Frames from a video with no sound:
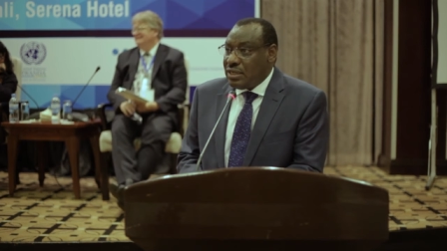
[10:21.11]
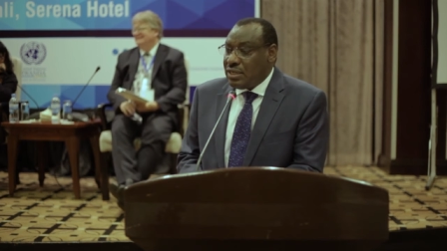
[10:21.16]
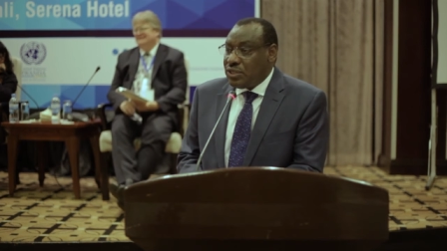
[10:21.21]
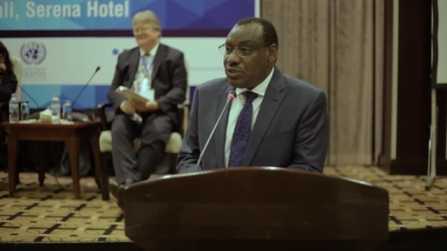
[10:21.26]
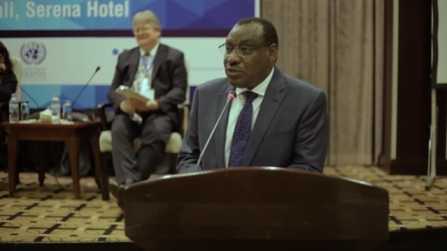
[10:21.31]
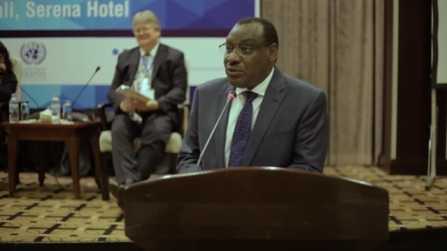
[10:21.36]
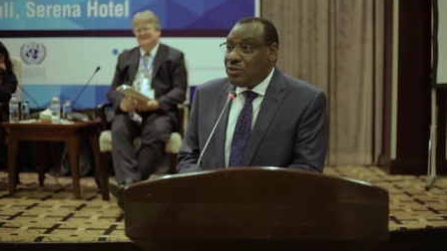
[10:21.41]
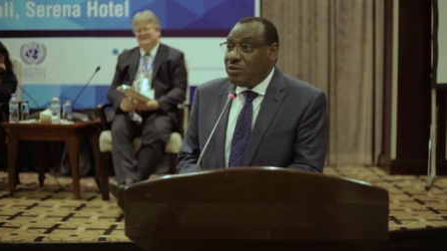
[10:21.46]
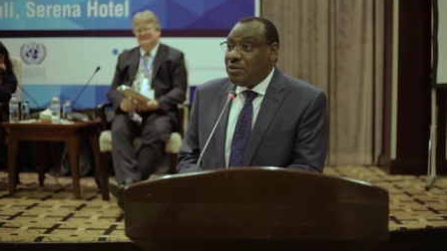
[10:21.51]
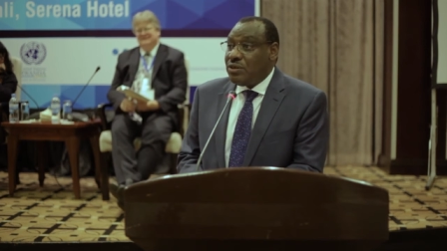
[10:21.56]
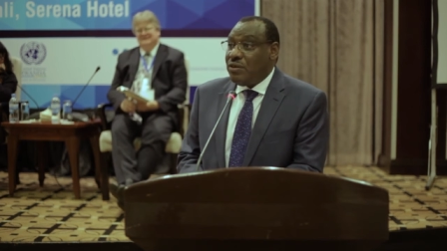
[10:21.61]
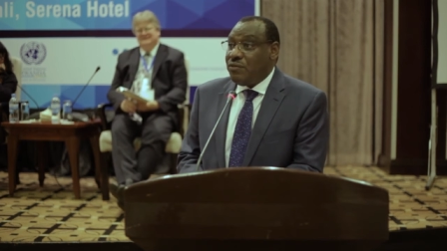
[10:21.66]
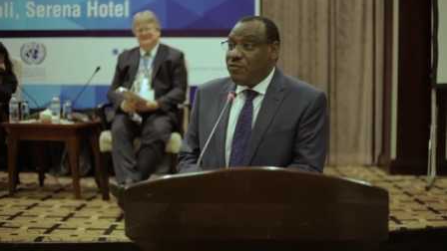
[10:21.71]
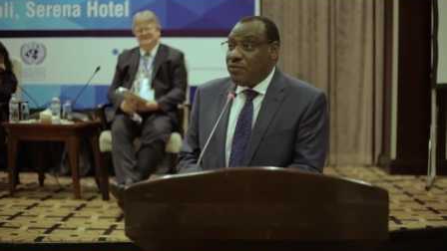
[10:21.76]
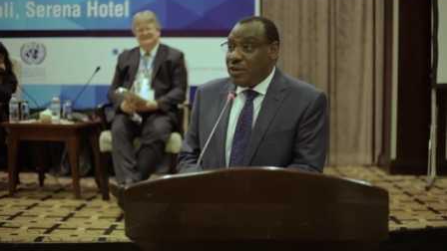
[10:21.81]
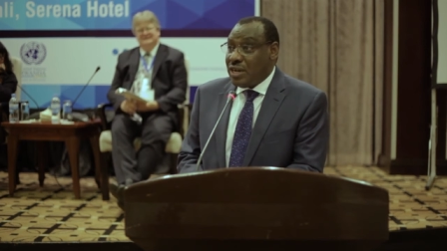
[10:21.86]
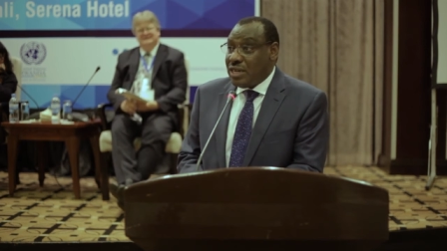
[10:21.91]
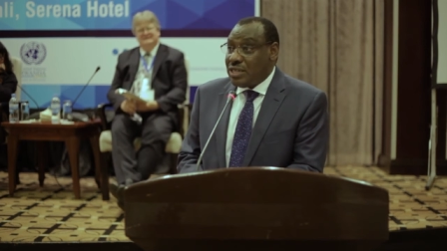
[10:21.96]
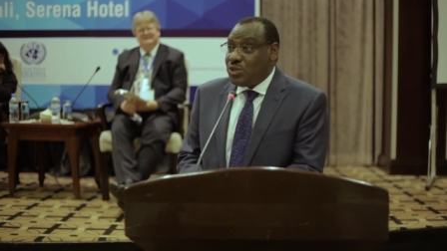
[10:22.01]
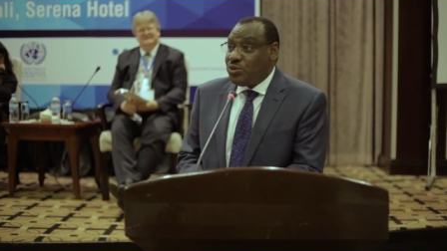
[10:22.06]
So
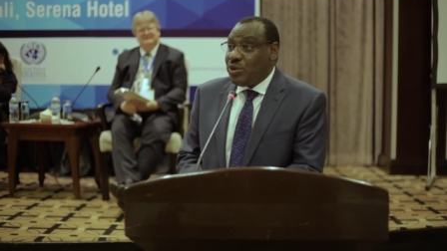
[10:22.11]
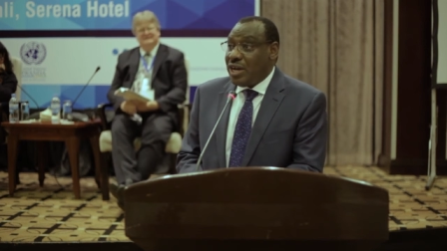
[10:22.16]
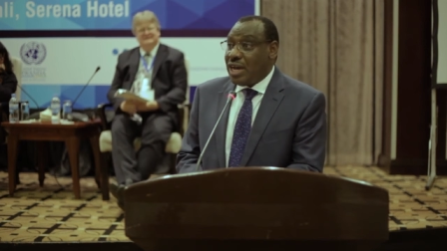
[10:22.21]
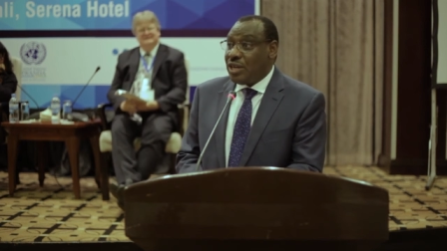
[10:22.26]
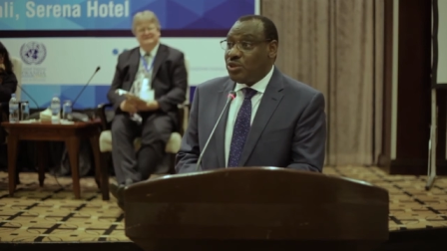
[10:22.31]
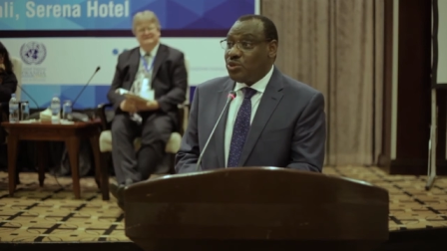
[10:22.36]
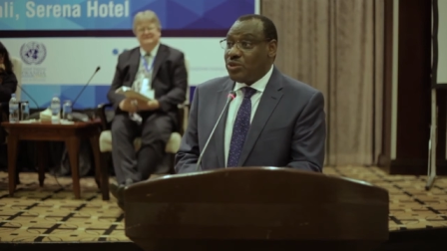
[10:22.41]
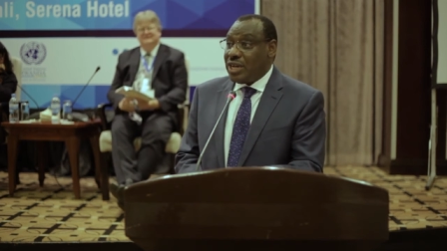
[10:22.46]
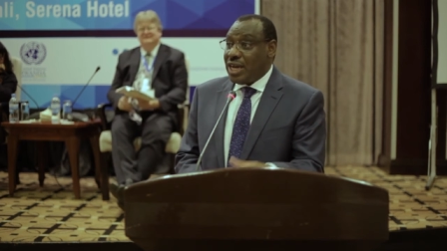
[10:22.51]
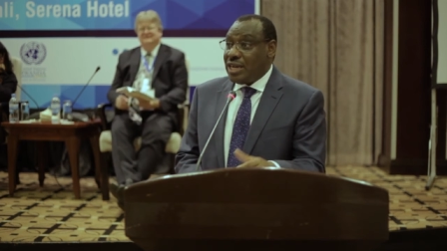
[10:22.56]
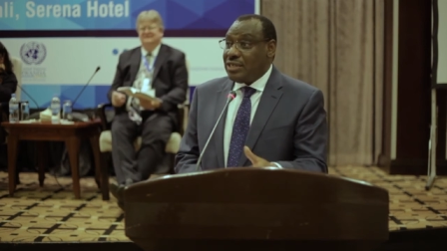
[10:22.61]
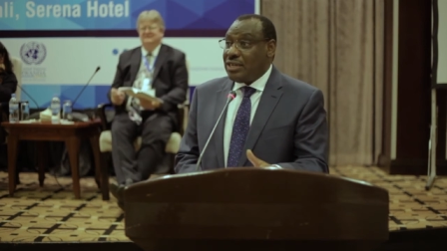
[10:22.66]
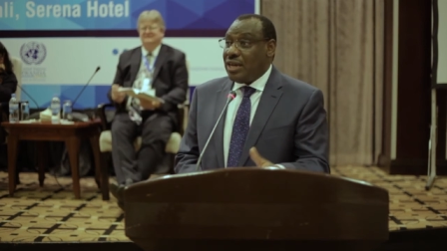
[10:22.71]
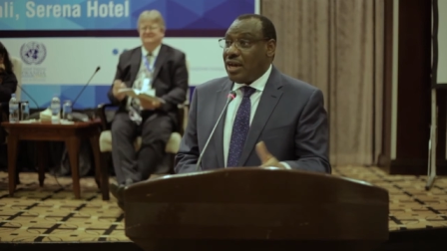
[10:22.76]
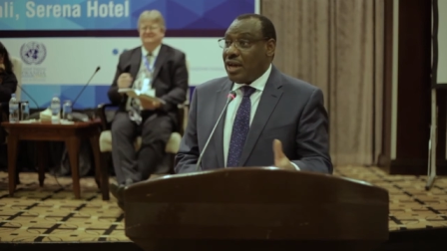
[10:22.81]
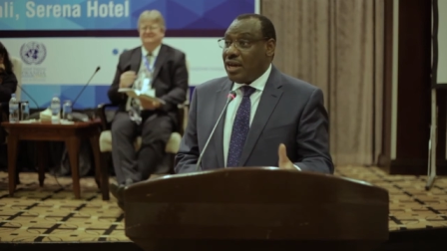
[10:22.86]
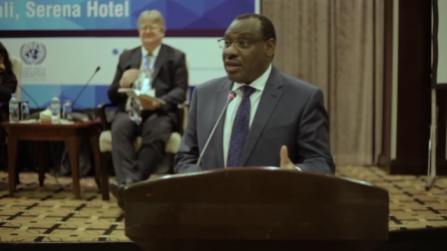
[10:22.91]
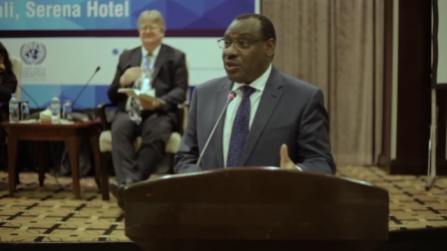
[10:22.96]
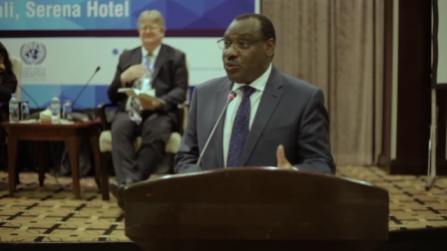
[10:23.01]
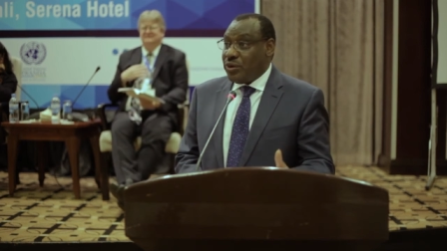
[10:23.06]
for us, we had to learn the
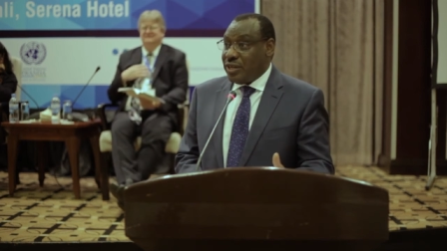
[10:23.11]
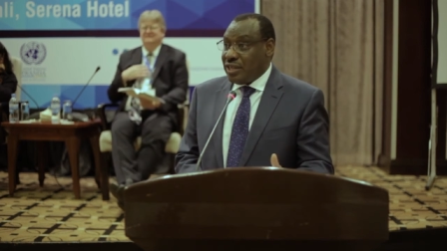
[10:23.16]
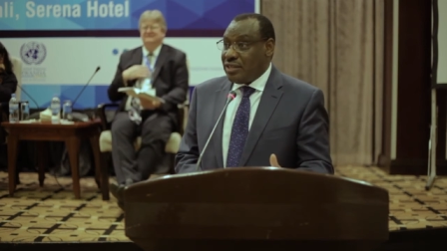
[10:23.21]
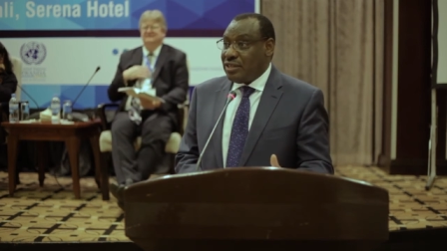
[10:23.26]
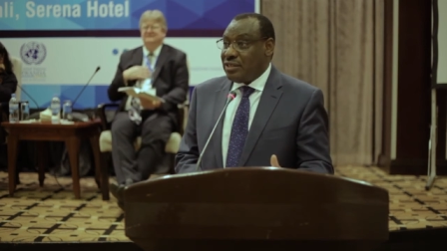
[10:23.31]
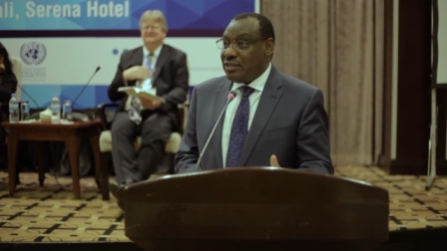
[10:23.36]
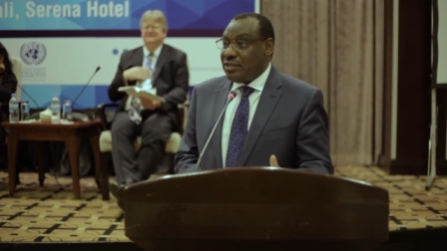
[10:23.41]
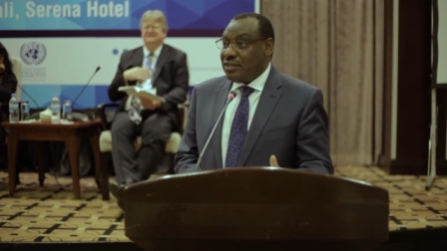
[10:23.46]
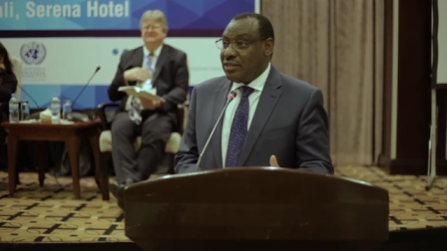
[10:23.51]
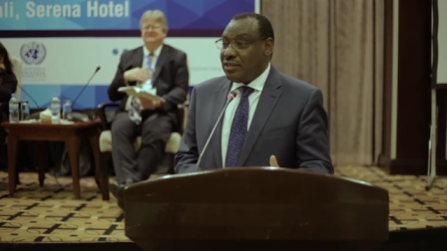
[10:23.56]
hard way.